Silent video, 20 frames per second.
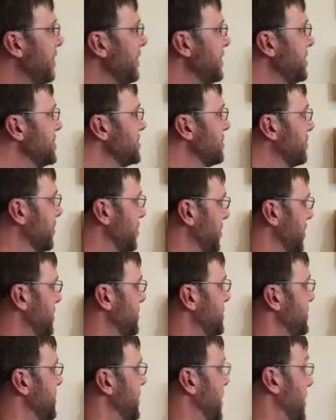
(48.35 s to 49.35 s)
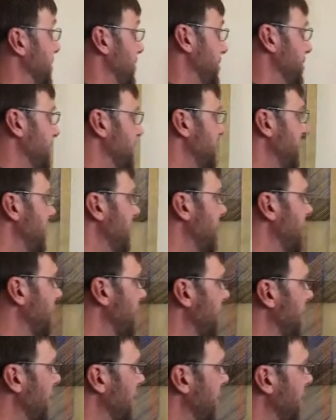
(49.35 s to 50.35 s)
These works then
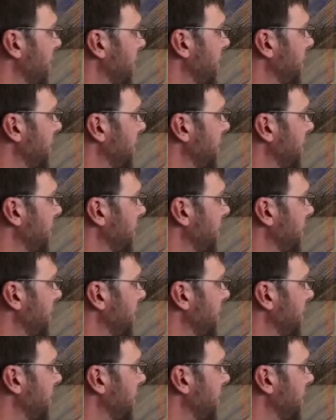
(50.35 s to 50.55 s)
are